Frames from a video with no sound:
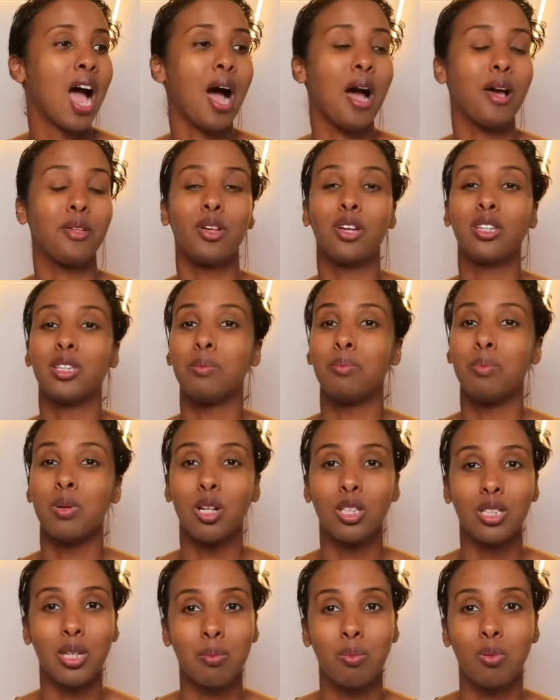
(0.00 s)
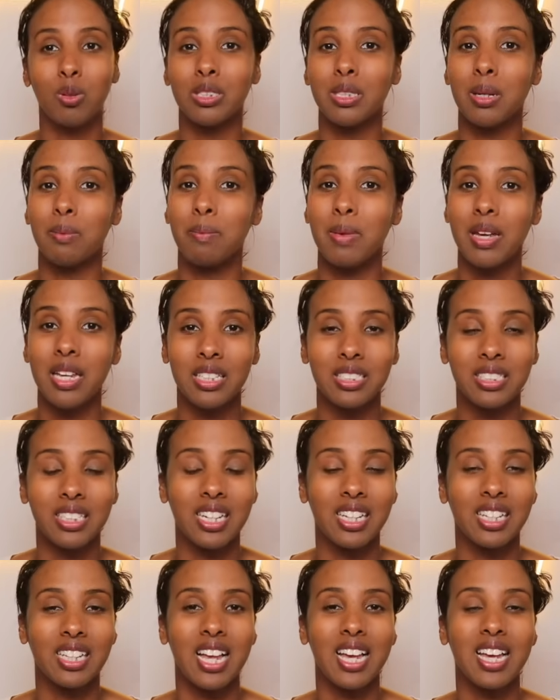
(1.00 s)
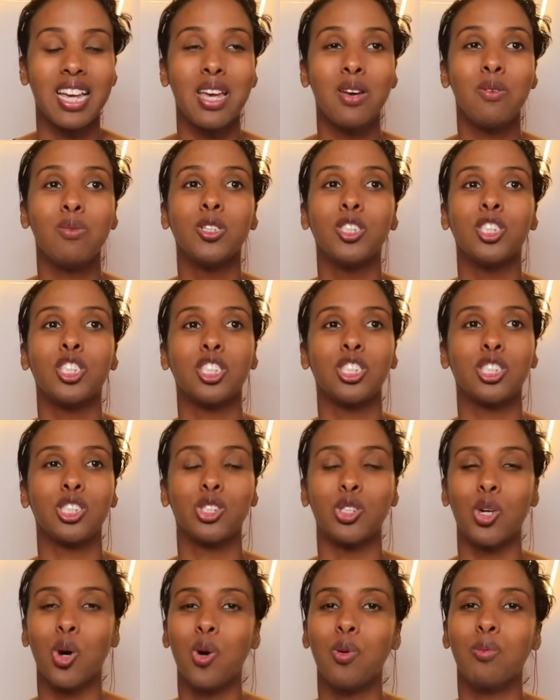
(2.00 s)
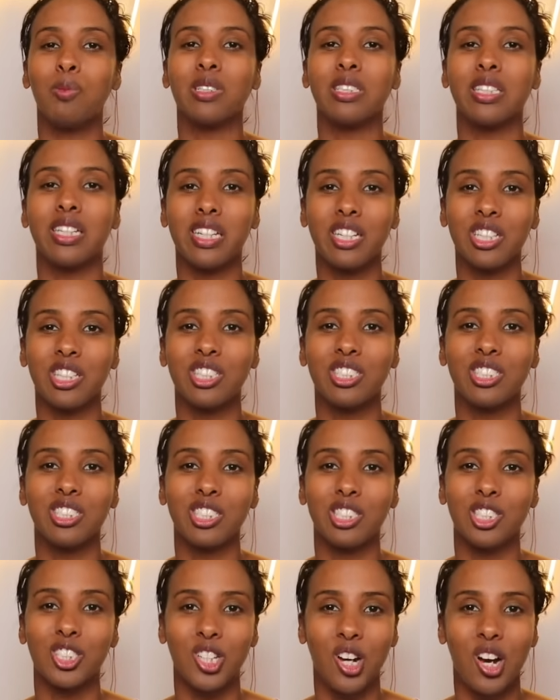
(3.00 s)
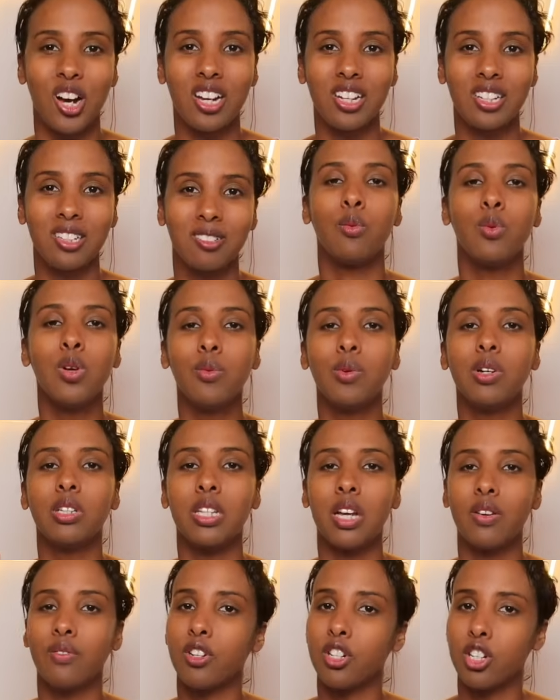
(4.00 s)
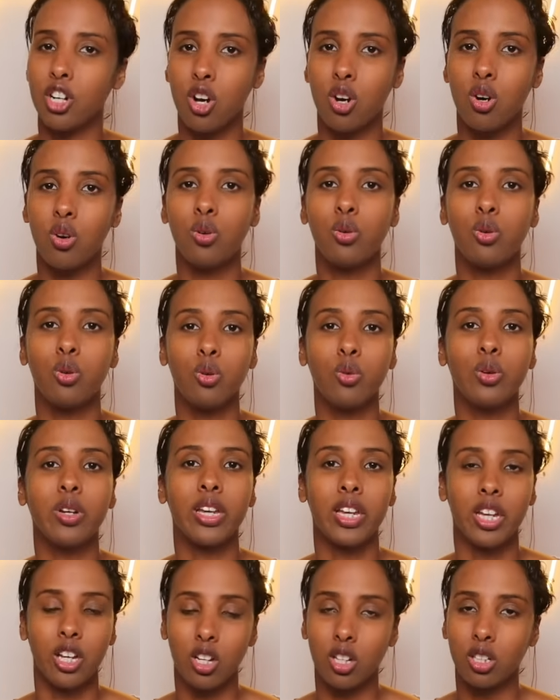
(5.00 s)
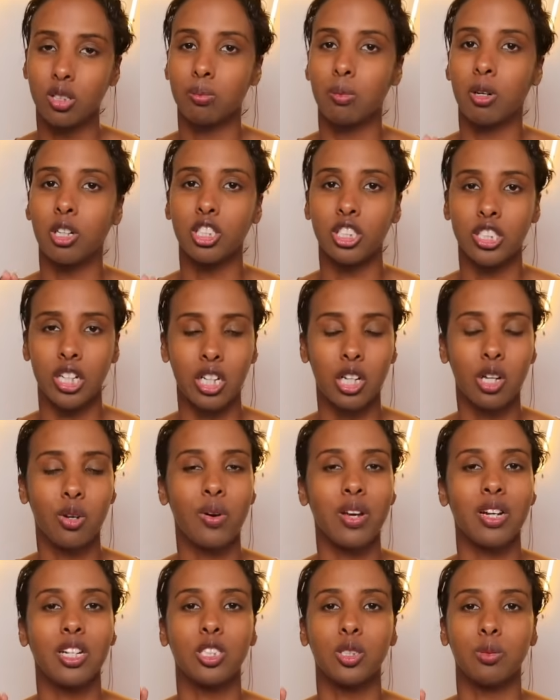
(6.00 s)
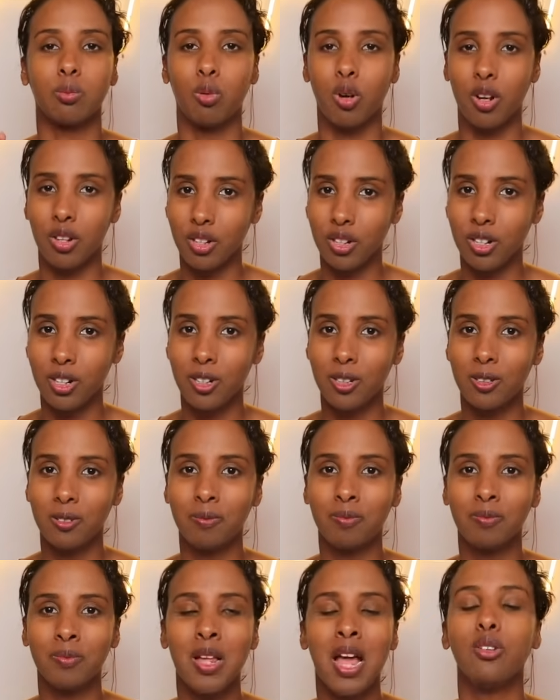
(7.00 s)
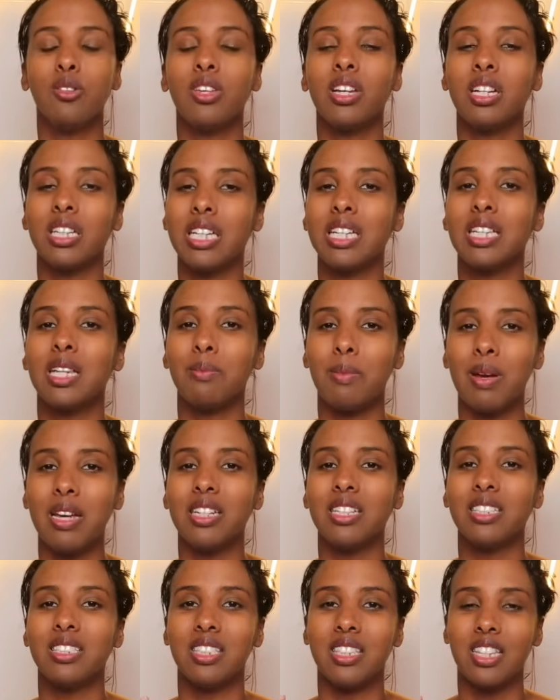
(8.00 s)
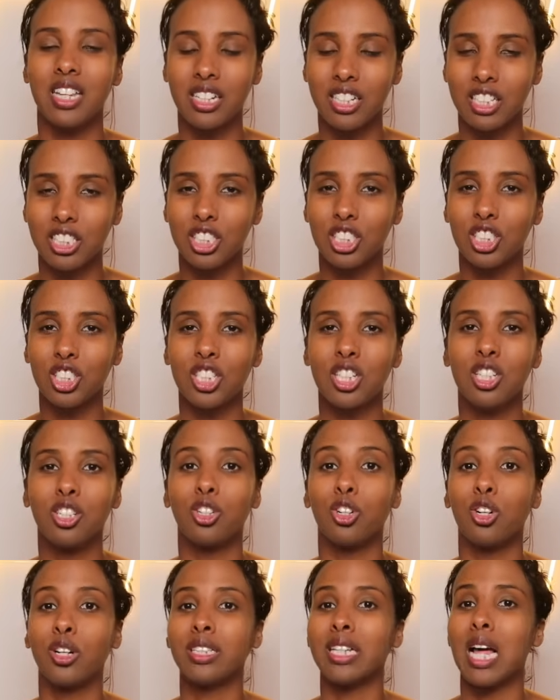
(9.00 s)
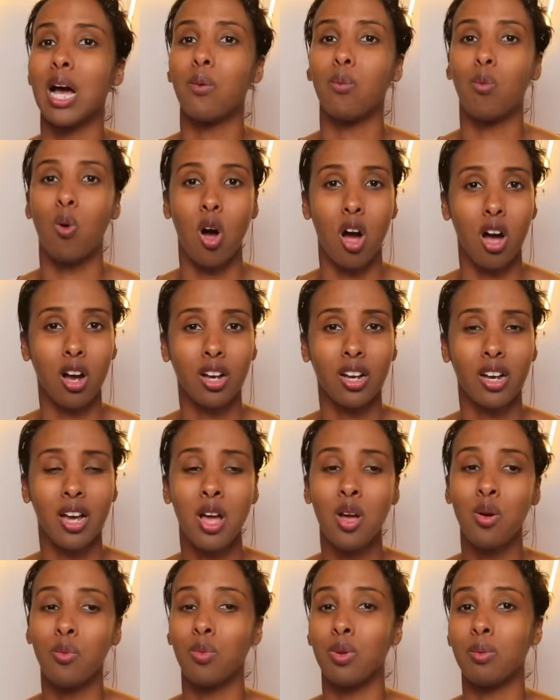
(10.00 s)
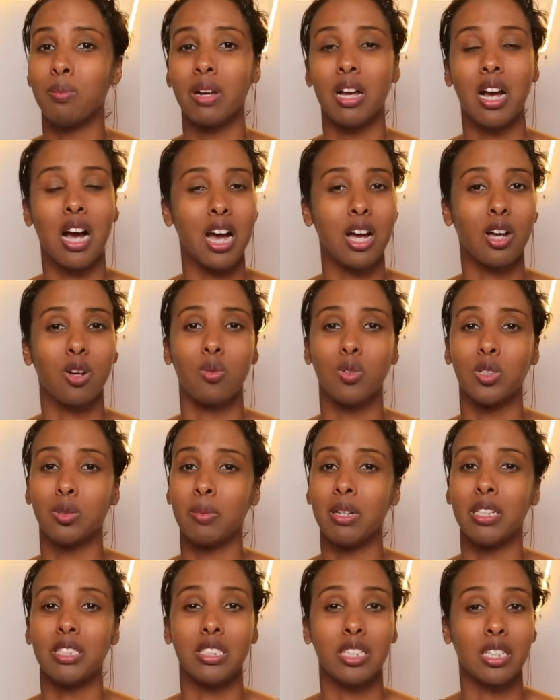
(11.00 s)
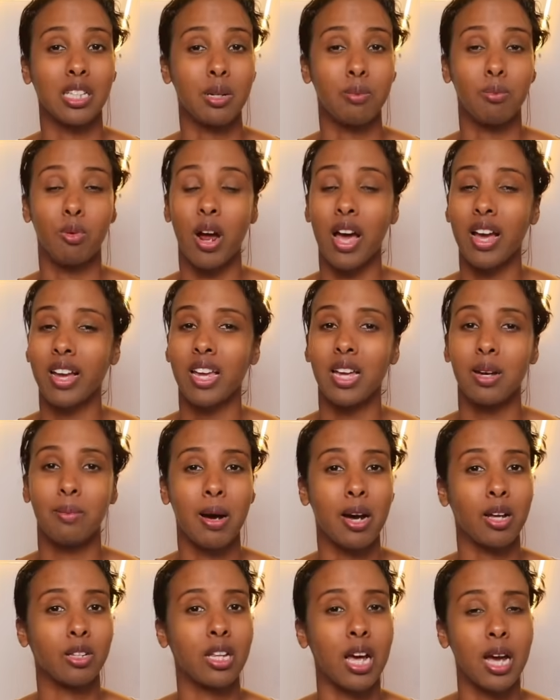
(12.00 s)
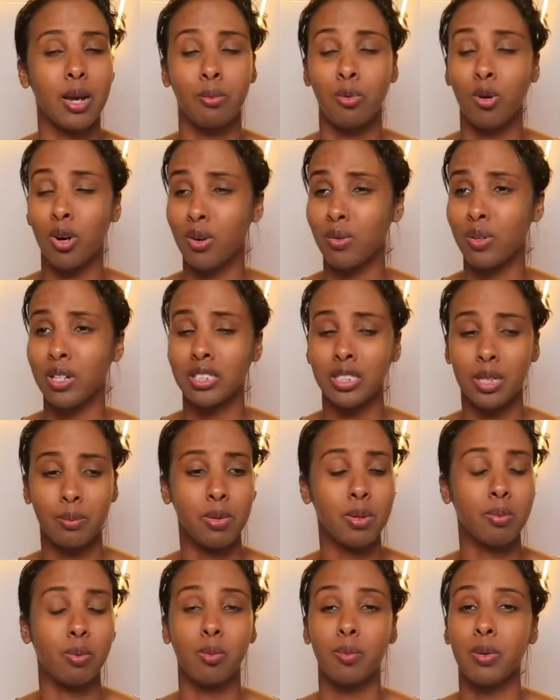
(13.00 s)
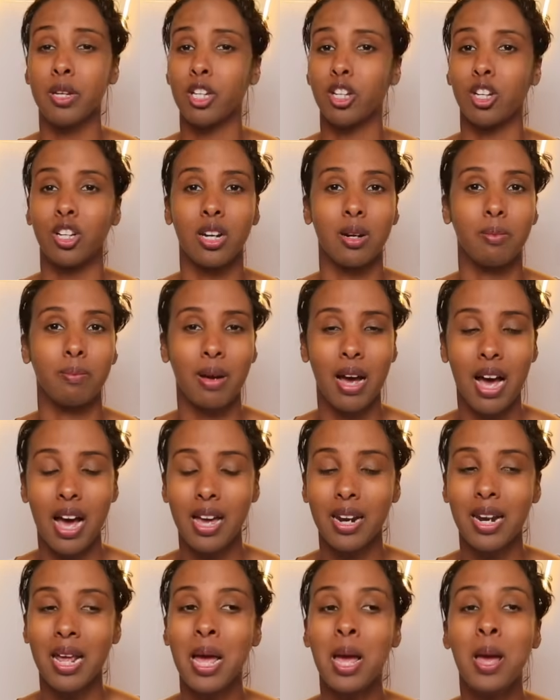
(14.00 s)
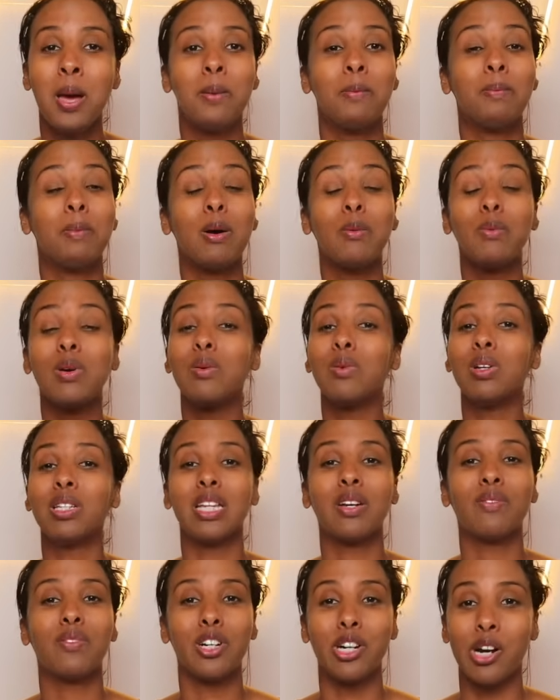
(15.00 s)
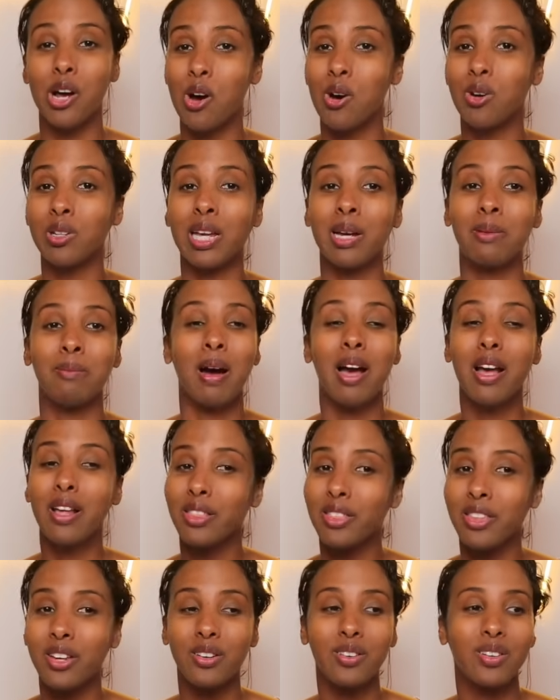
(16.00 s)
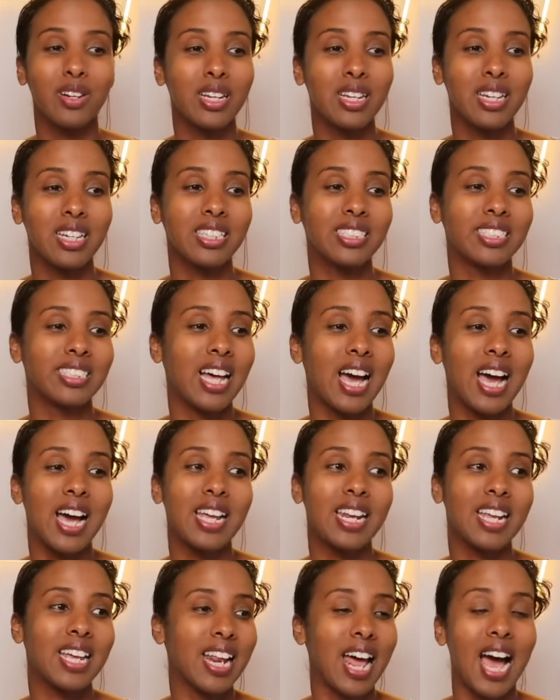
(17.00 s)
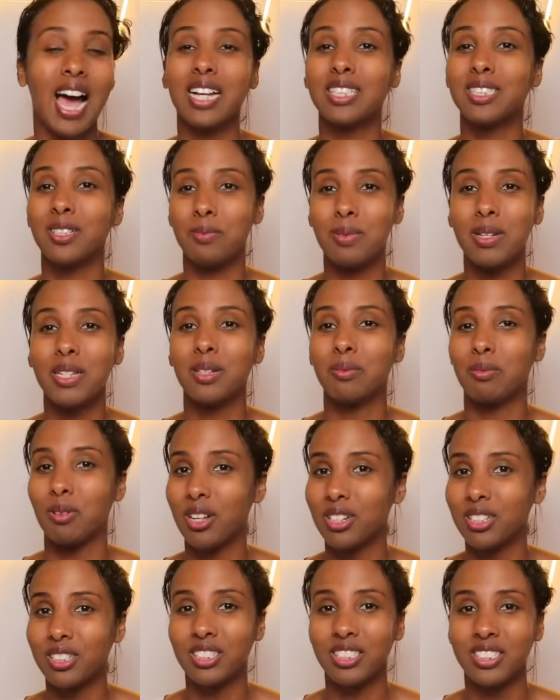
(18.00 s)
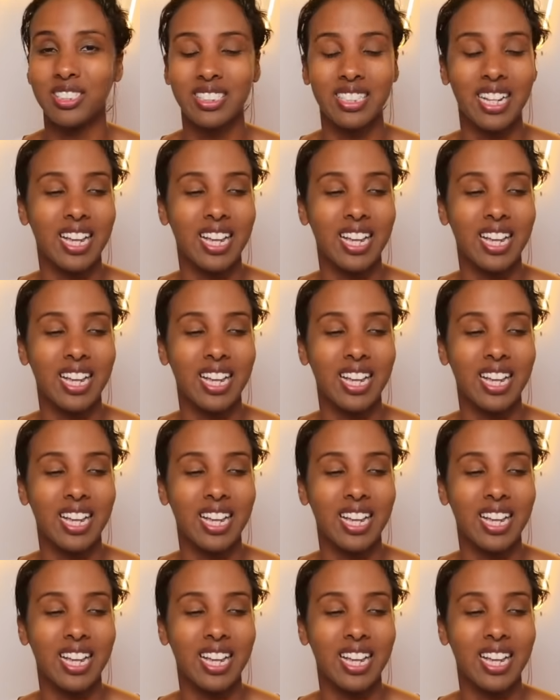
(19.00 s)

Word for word: I thought the buildup was amazing. Like, it was just so meticulously shot. We will never know who killed Marcello and his brother. do you think Lila made that decision during that walk when Mikhail was basically bragging about libraries and people being good and bad? But we will never know. Like, my theory is that it had to be the brothers.